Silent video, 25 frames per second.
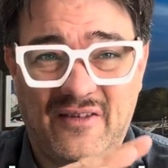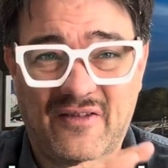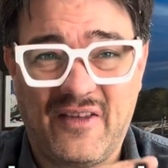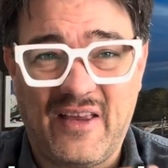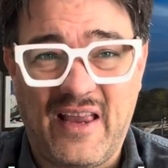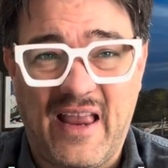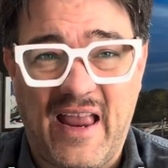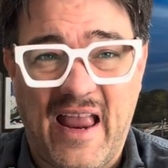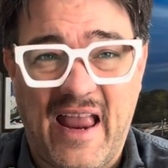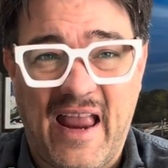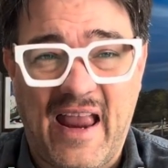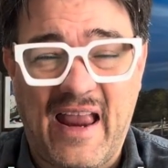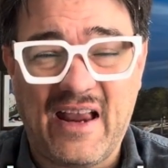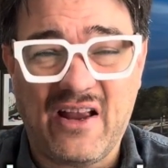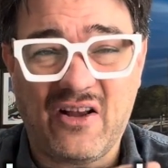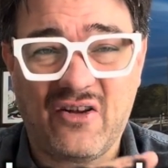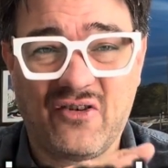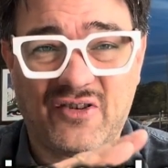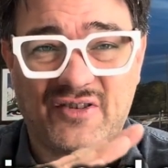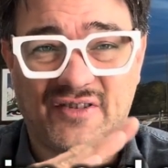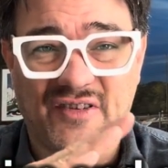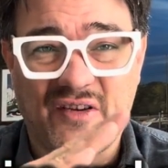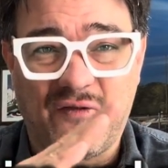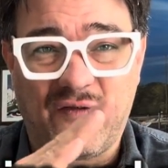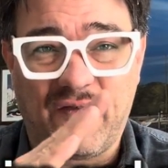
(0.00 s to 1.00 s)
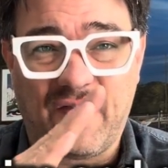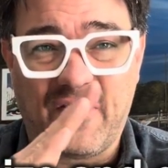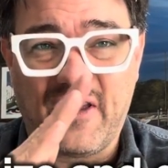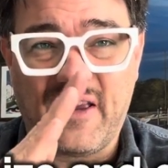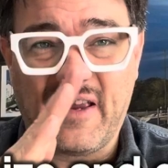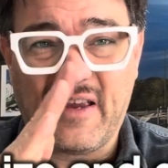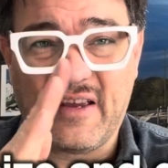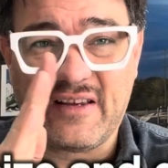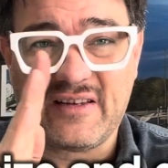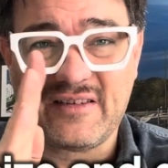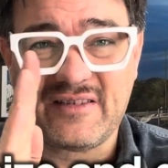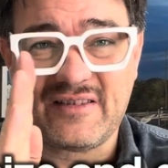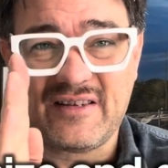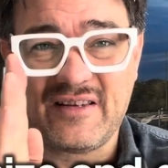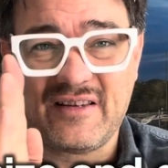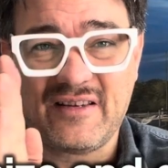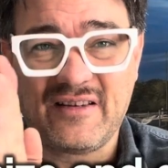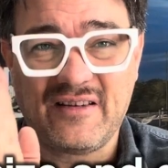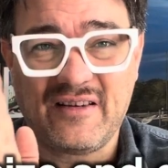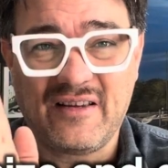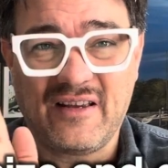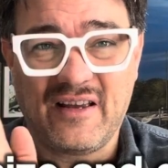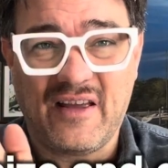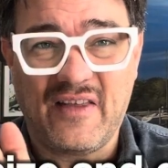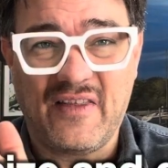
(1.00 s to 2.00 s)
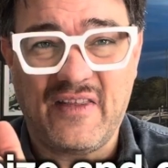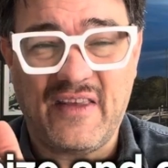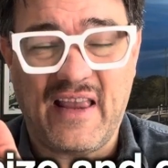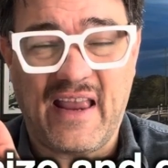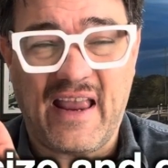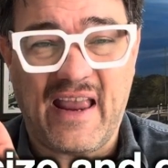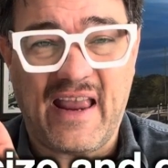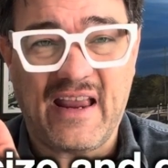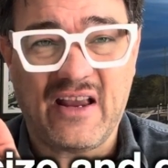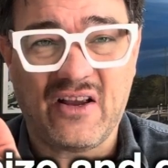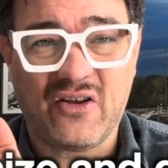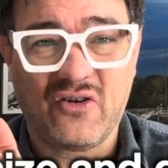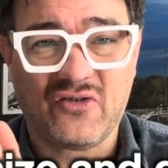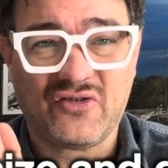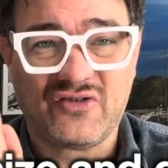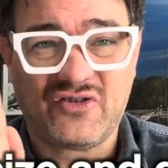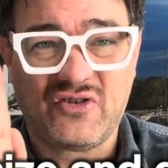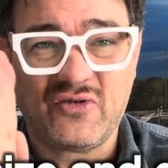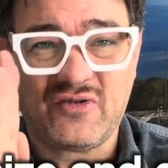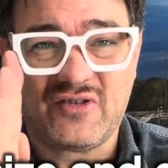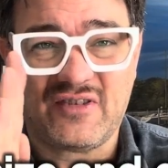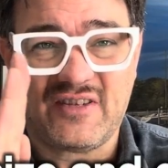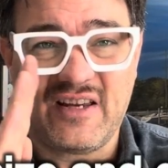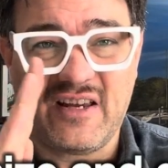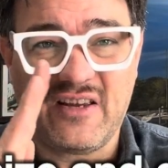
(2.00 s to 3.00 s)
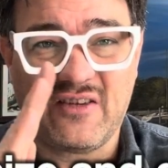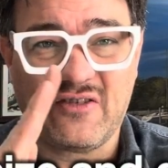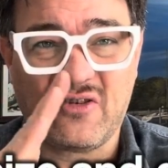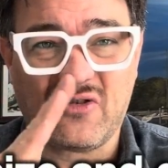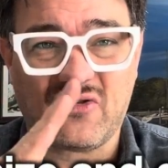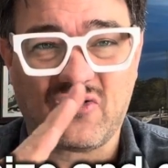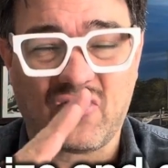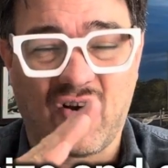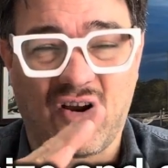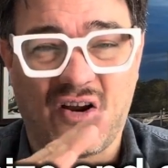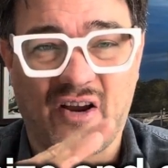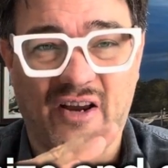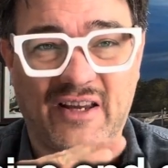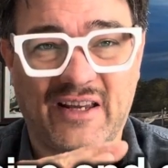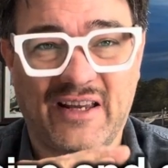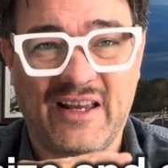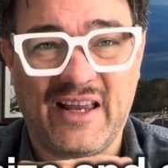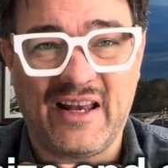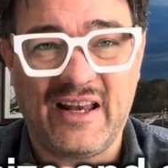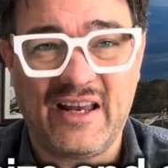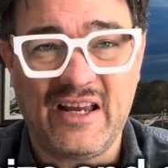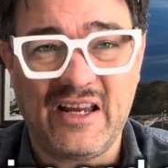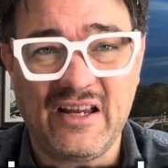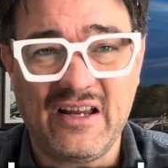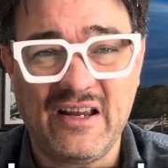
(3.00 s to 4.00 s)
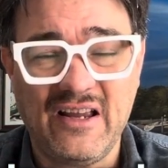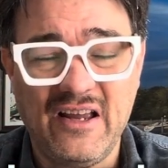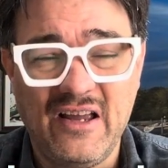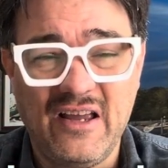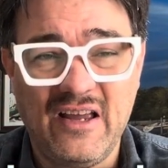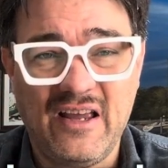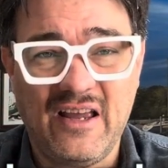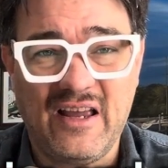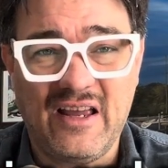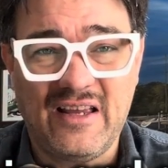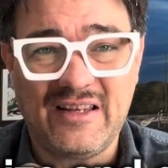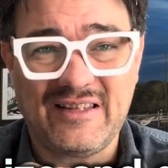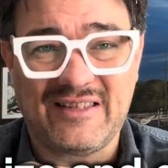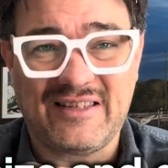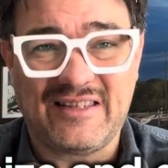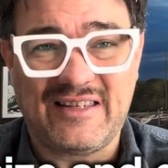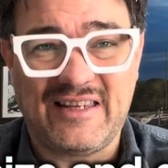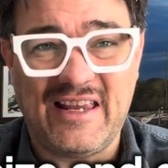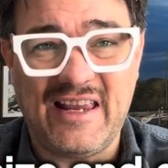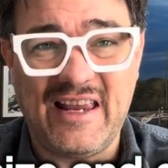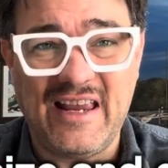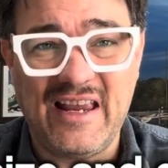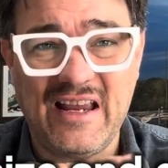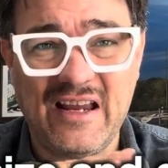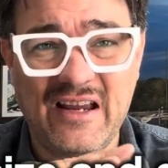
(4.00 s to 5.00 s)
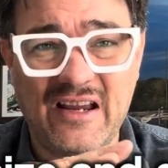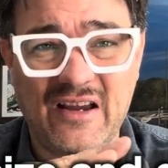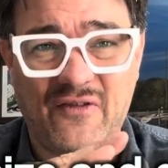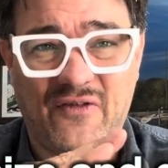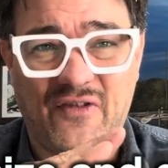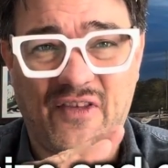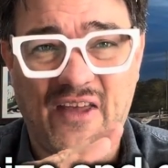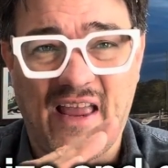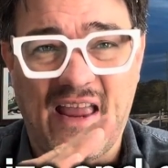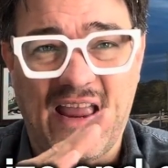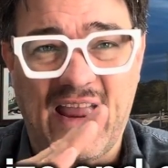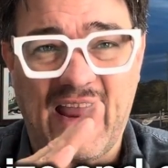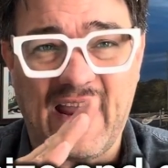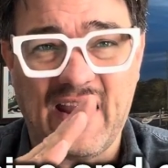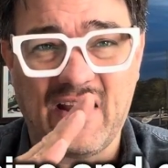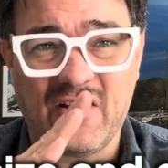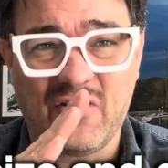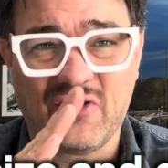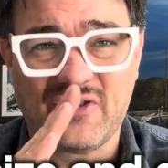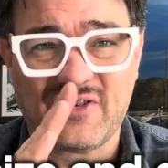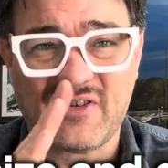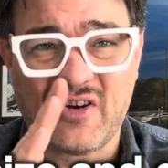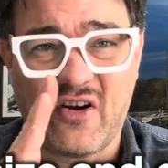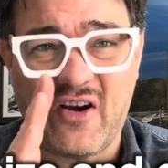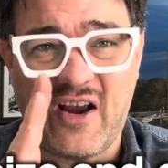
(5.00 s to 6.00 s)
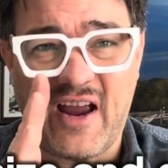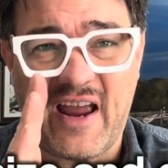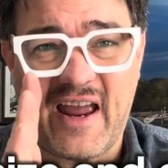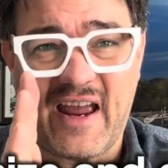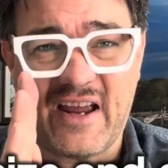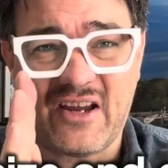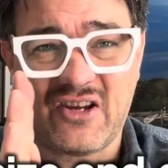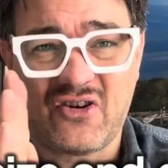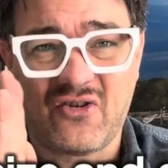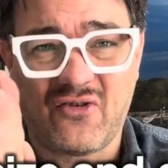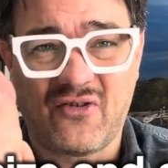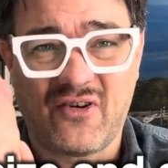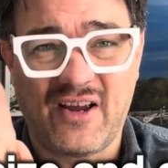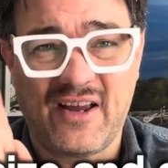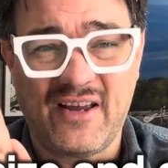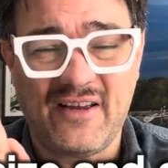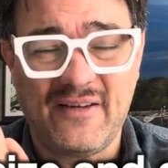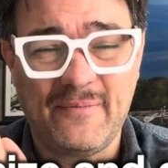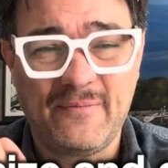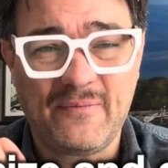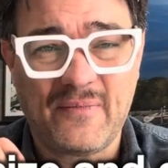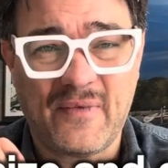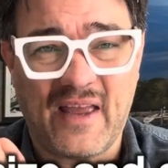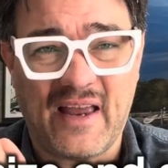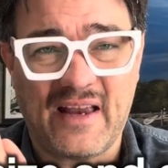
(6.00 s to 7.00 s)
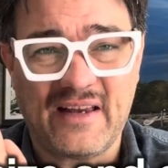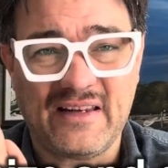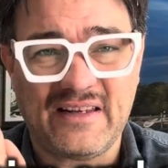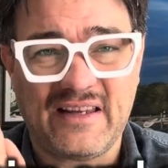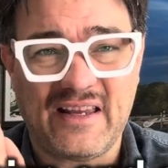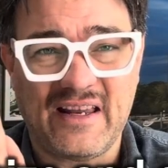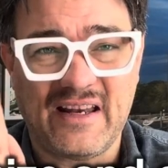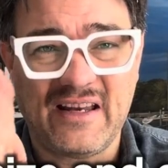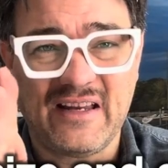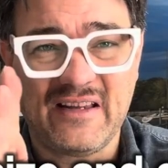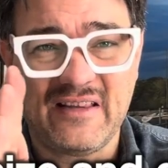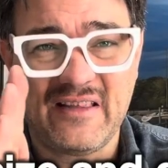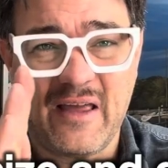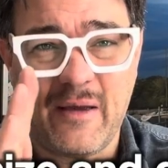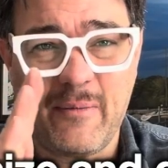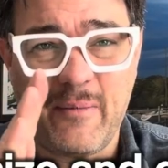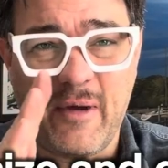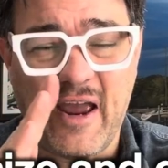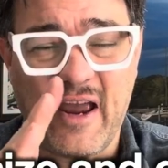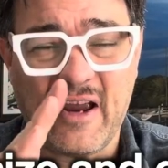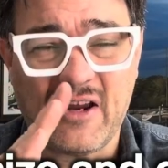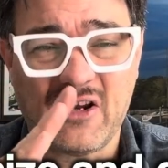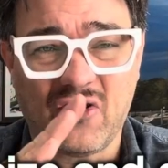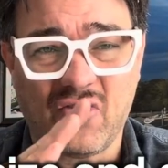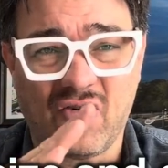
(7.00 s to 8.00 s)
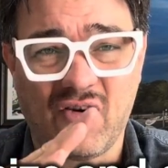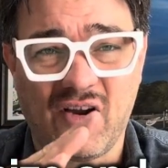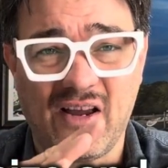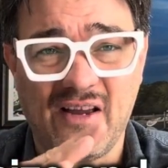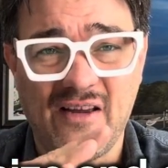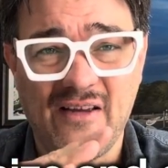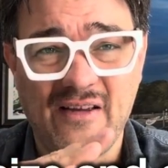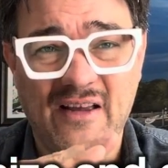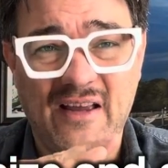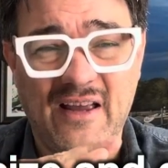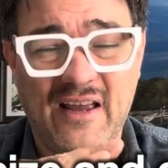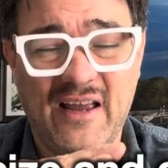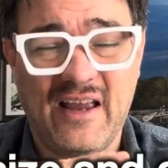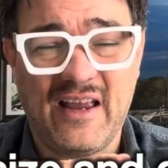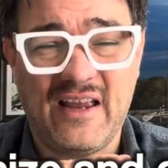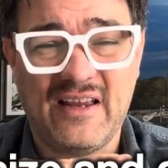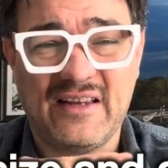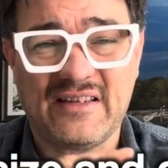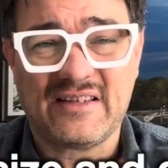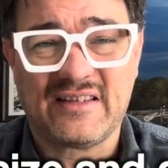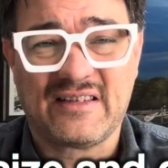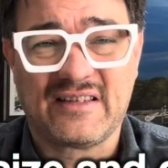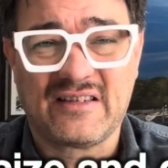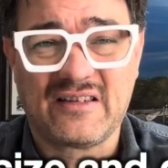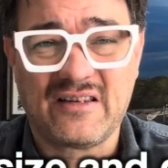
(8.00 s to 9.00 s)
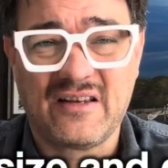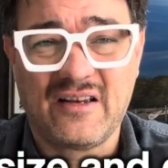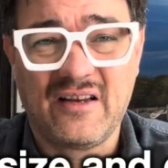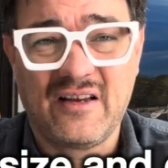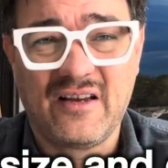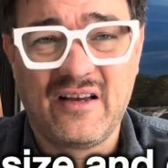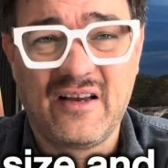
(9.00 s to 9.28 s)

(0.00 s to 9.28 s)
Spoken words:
The angles of things and the angles you see in the drawing. Seeing if the angles are accurate and getting them accurate is